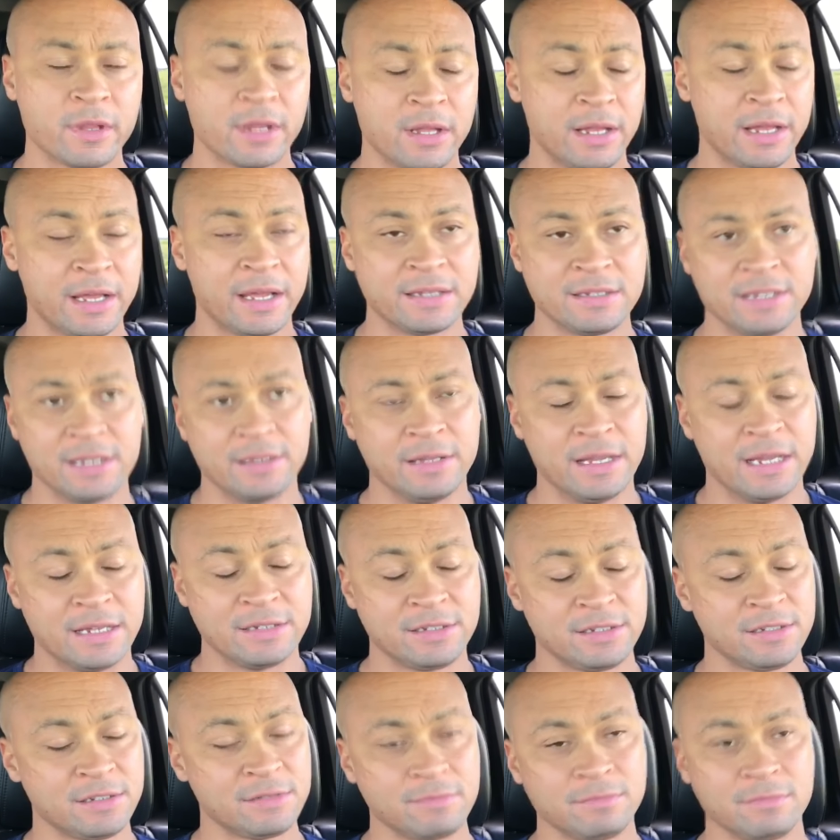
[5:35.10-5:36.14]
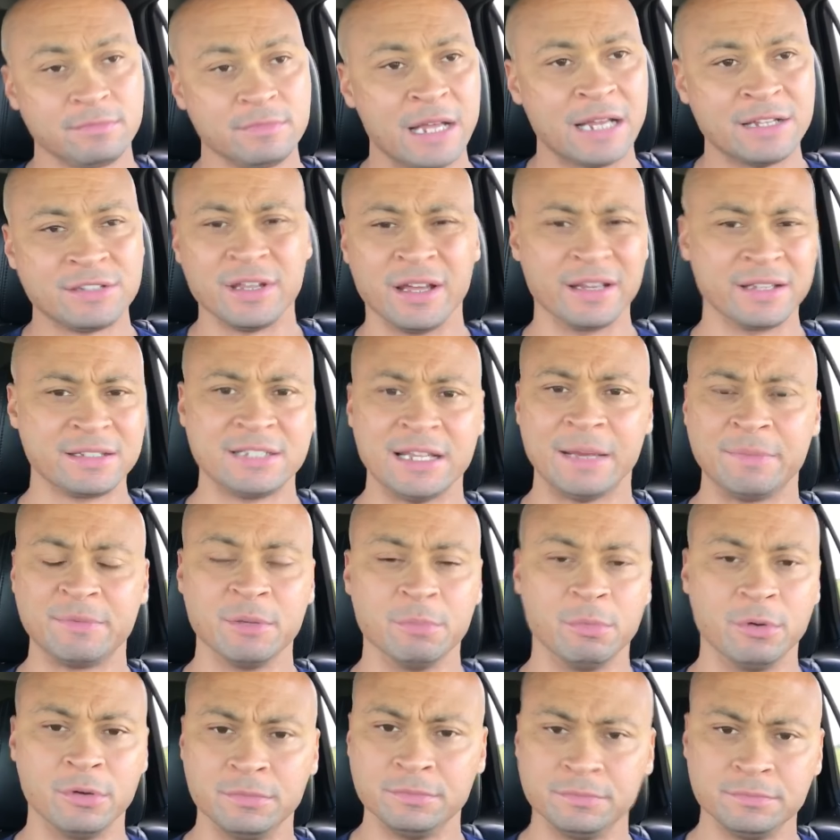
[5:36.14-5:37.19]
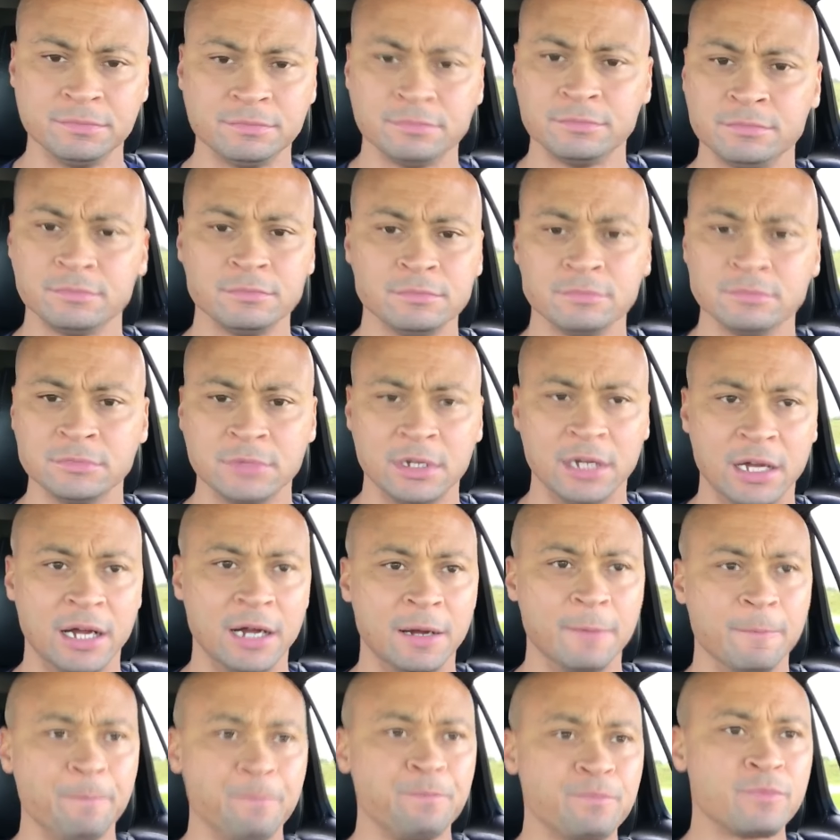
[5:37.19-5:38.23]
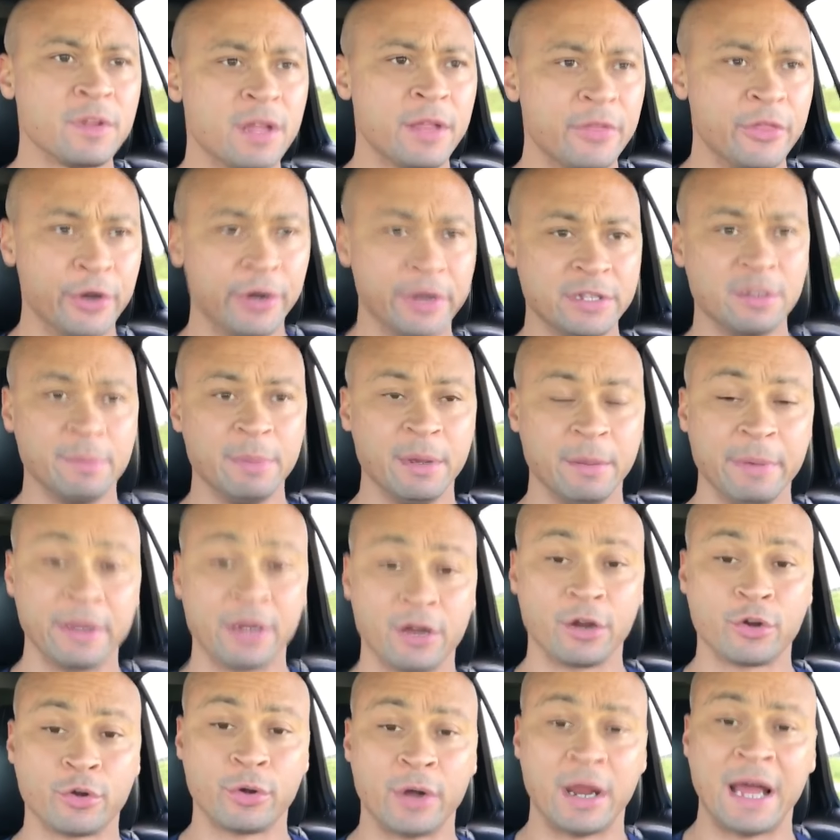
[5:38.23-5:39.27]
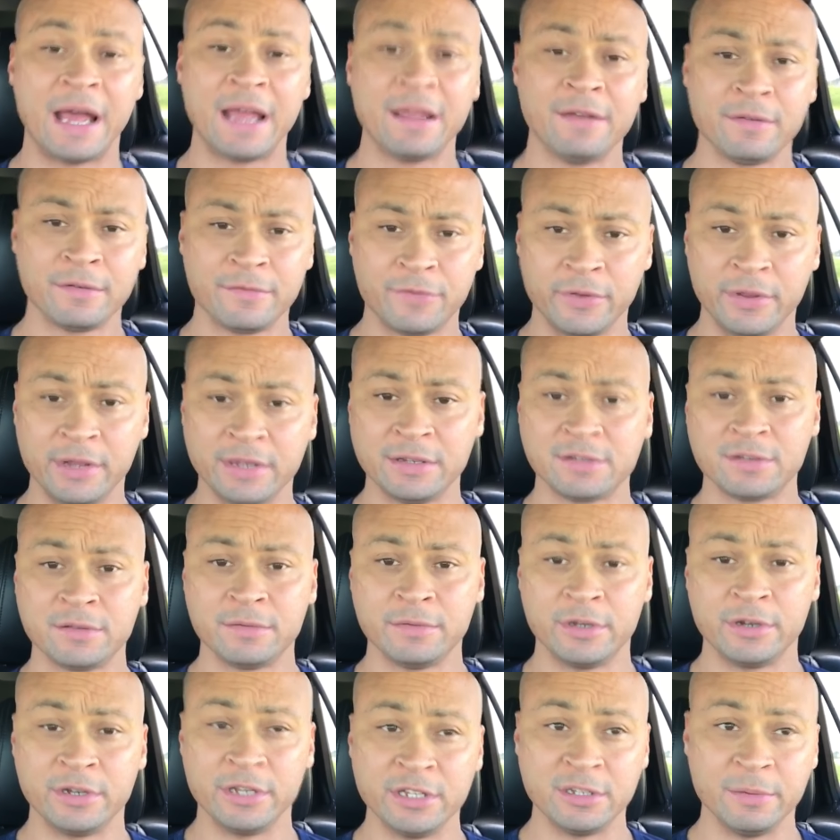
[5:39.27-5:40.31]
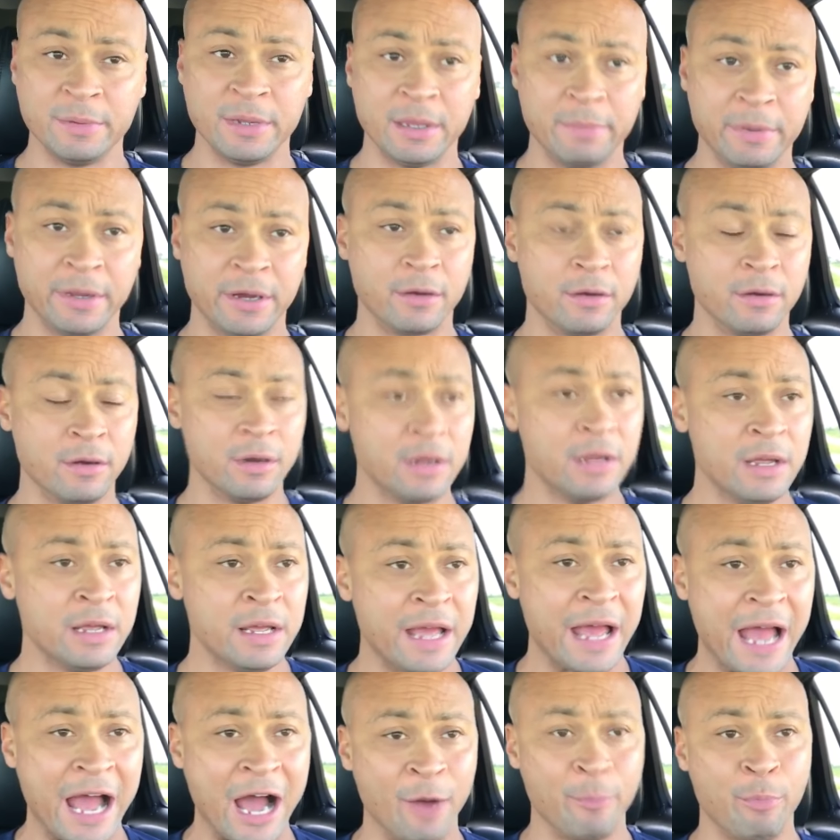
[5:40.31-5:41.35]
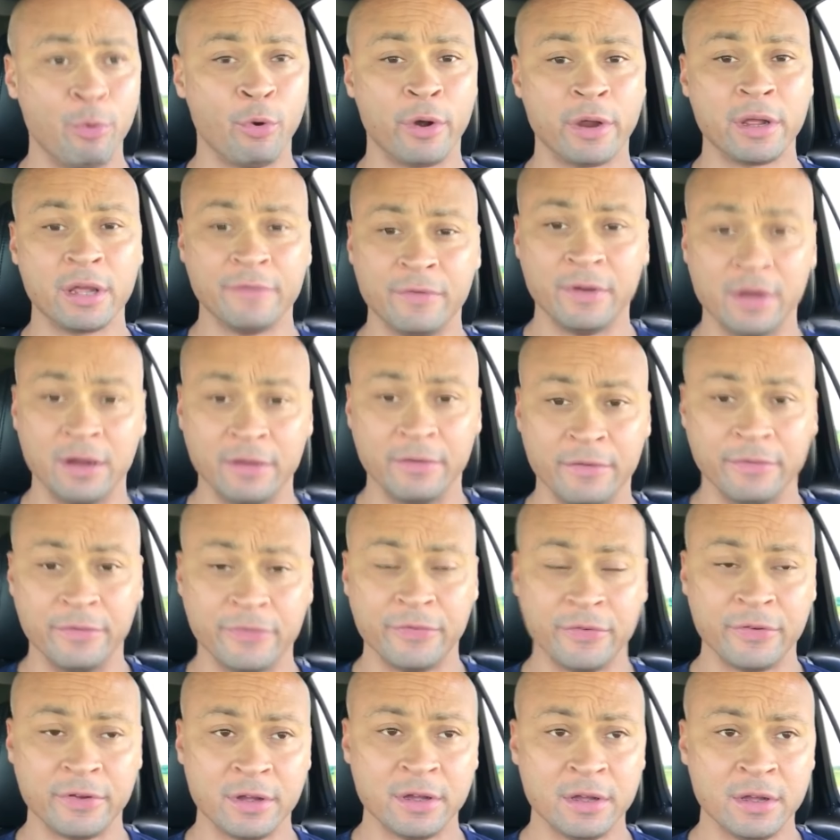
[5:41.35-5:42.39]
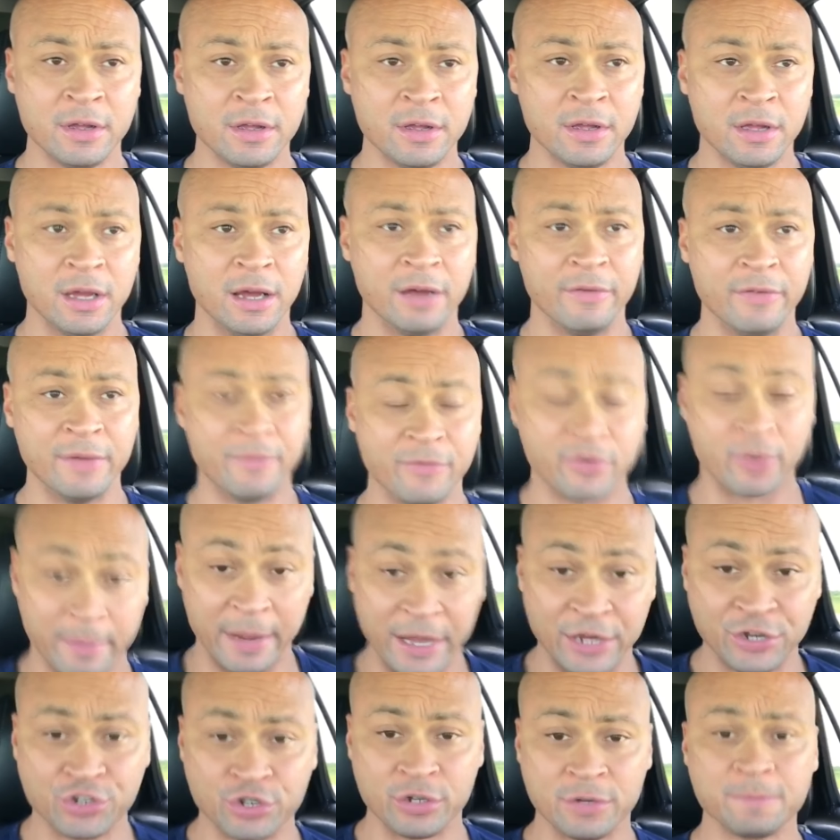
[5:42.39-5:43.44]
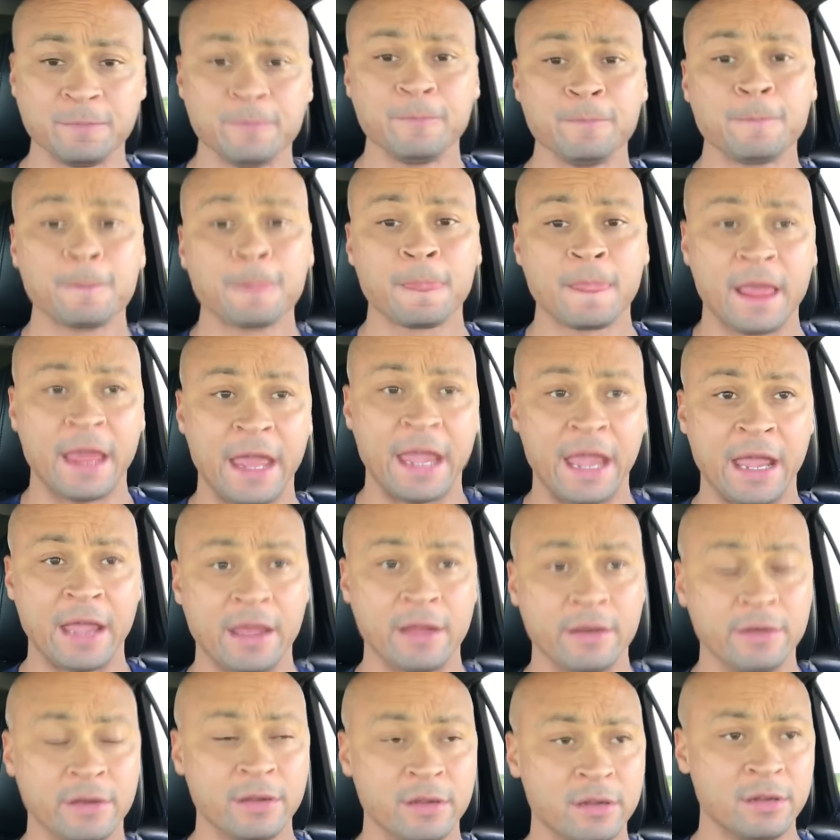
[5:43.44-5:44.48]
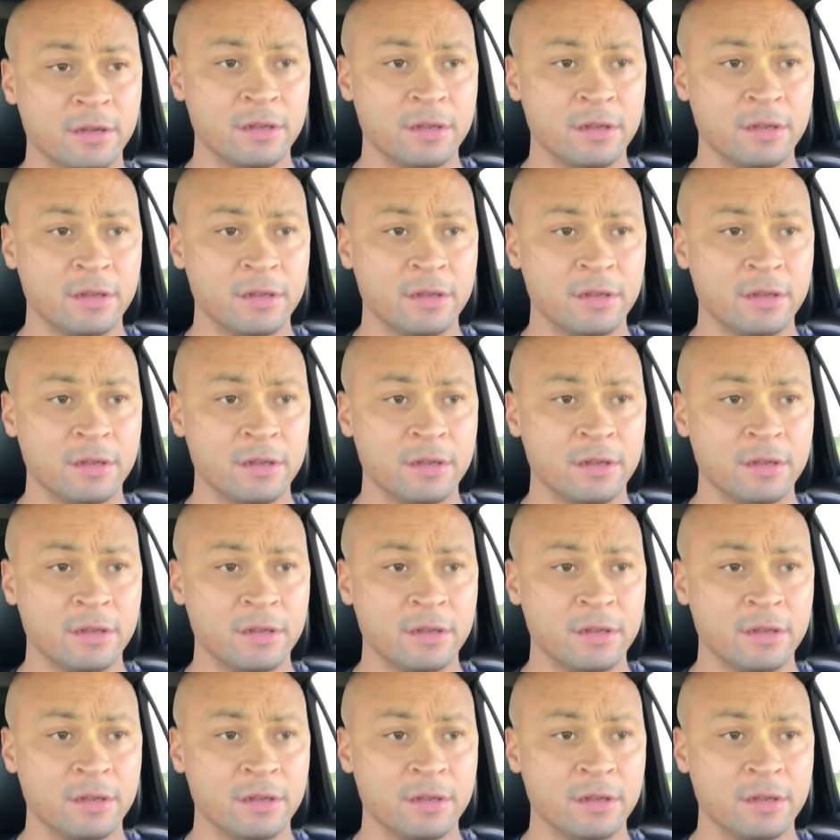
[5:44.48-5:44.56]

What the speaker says: Like I said, that's unacceptable. There needs to be a bigger cry for this. There needs to be a bigger outpouring of information and